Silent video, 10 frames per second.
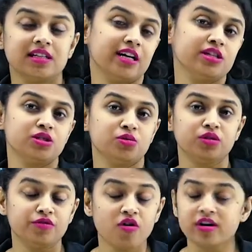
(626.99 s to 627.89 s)
that is through the
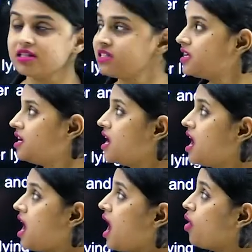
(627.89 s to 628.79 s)
forest.
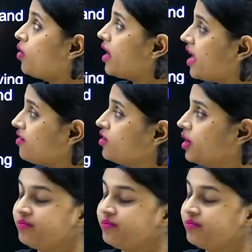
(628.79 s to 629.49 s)
However,